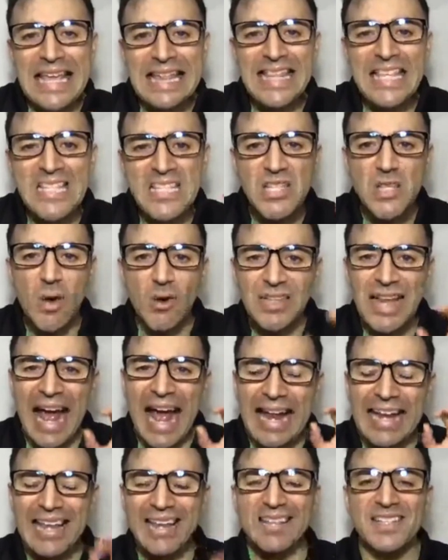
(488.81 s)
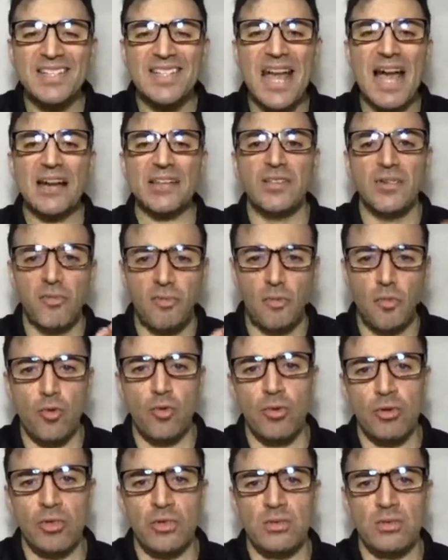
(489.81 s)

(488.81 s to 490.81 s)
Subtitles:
is not an exact rule,